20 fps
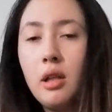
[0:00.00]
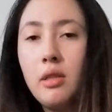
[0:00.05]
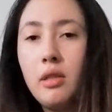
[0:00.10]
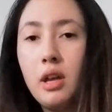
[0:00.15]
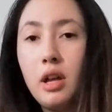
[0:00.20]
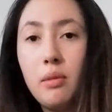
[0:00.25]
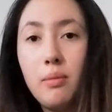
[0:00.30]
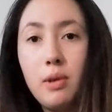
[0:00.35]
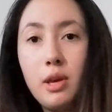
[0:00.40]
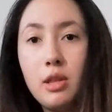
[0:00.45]

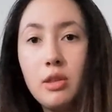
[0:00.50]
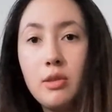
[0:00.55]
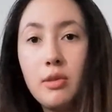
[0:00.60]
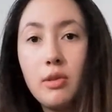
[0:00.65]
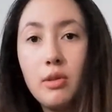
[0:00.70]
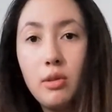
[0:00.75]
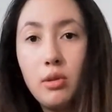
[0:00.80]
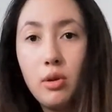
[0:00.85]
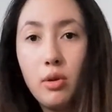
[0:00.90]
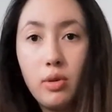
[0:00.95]
That
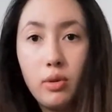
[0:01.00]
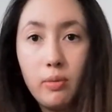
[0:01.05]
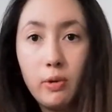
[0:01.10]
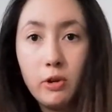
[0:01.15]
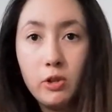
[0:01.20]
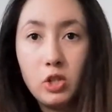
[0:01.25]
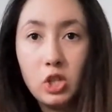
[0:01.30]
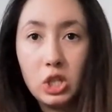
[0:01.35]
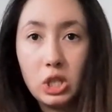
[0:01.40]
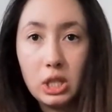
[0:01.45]
means no
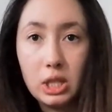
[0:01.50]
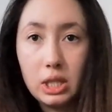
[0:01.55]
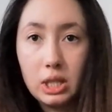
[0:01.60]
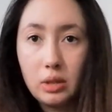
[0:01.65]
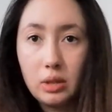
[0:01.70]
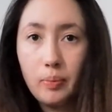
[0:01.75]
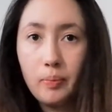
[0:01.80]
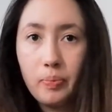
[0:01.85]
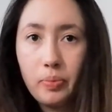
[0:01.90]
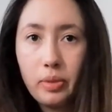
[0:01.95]

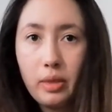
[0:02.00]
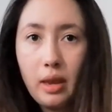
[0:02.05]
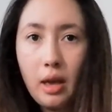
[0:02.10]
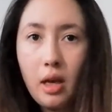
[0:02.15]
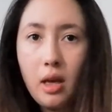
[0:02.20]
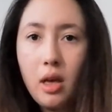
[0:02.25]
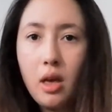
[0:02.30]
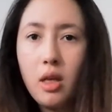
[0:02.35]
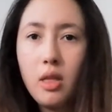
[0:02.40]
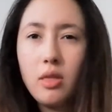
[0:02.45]
divergence.
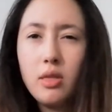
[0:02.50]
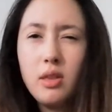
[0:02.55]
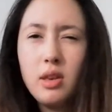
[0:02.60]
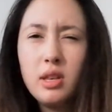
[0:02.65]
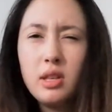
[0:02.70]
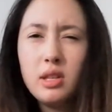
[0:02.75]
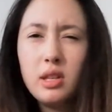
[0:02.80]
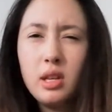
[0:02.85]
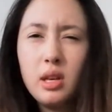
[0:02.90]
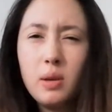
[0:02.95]

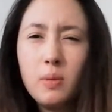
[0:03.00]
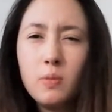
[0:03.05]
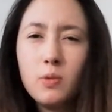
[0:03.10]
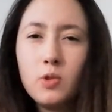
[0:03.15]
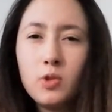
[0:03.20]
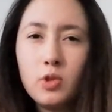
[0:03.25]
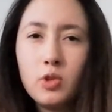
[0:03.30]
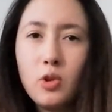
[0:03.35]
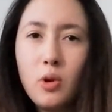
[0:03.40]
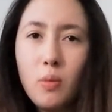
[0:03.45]
This
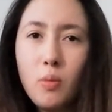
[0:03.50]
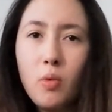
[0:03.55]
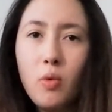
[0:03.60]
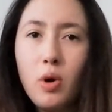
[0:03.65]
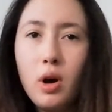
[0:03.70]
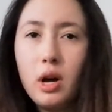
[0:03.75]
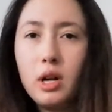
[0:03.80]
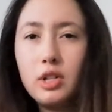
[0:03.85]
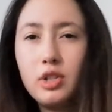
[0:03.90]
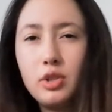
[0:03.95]
seems
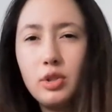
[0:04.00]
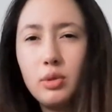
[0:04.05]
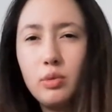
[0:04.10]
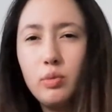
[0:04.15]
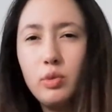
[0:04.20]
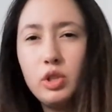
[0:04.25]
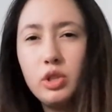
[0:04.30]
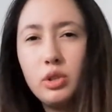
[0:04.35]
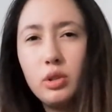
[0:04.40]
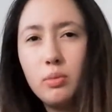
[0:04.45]
somewhat
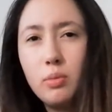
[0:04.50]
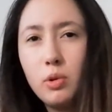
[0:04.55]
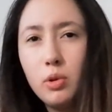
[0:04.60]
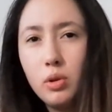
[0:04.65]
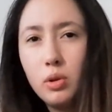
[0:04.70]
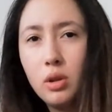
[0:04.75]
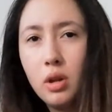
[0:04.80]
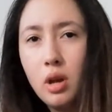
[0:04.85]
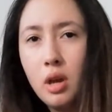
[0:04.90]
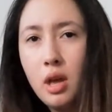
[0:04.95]

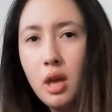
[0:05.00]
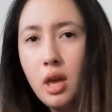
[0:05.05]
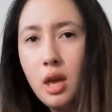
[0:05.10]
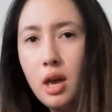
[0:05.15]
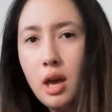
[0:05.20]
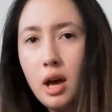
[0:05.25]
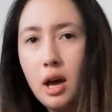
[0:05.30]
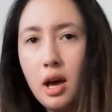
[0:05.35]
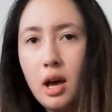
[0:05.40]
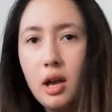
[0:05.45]
reasonable,
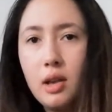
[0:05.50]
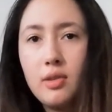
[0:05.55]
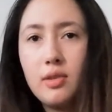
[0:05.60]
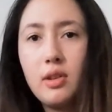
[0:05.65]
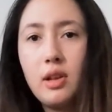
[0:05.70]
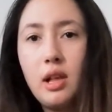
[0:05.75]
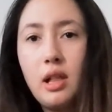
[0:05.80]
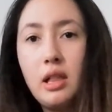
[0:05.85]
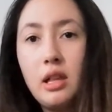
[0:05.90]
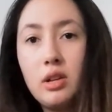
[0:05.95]

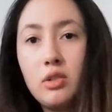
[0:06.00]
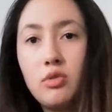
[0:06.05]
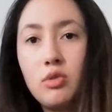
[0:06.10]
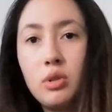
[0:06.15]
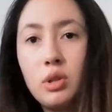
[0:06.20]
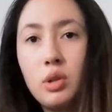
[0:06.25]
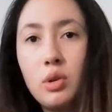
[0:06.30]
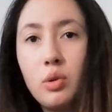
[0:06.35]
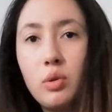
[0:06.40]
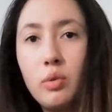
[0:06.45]
as
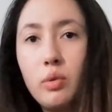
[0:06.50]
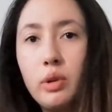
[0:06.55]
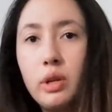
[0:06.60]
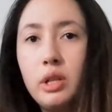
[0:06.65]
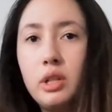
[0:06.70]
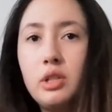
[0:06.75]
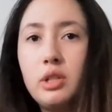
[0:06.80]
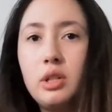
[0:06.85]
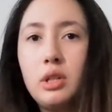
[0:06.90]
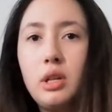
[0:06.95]
electric
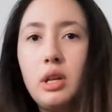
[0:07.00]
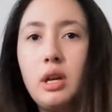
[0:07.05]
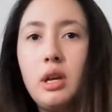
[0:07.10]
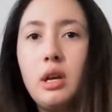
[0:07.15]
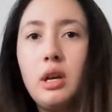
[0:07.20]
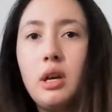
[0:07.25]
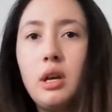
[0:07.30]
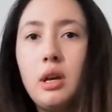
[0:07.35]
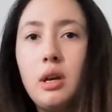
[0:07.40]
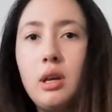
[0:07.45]
current
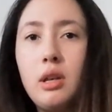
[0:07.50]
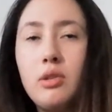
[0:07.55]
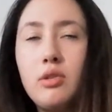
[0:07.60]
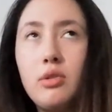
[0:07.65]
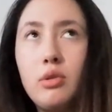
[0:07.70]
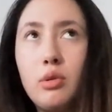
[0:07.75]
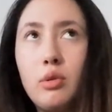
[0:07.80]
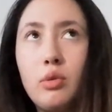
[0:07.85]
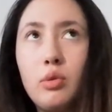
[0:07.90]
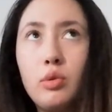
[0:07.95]
in
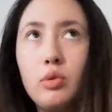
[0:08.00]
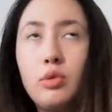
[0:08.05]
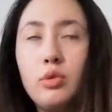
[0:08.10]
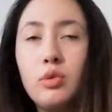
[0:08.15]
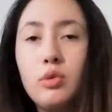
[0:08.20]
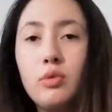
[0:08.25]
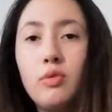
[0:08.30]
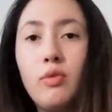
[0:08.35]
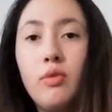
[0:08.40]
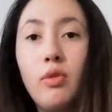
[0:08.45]

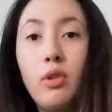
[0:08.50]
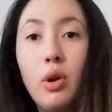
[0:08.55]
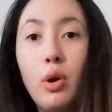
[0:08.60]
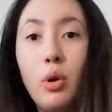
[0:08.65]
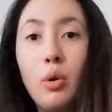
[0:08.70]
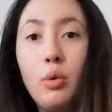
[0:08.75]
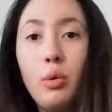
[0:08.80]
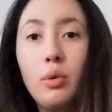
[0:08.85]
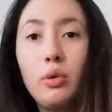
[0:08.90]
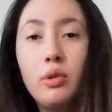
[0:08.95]
circuits
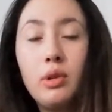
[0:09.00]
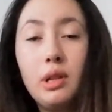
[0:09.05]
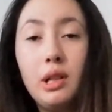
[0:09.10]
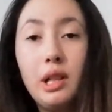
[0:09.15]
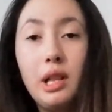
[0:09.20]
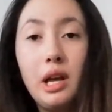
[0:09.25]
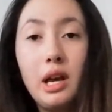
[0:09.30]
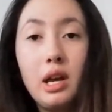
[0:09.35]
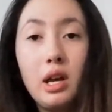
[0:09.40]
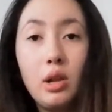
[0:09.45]
flow
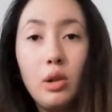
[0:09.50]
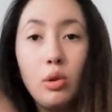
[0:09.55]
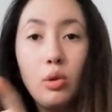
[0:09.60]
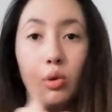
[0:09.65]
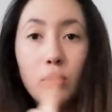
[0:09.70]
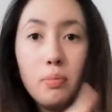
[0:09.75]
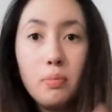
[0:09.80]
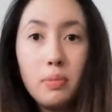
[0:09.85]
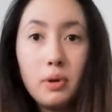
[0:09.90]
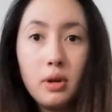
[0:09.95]
like a
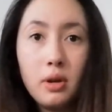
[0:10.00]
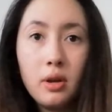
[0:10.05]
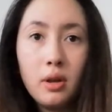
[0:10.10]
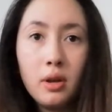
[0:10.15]
loop.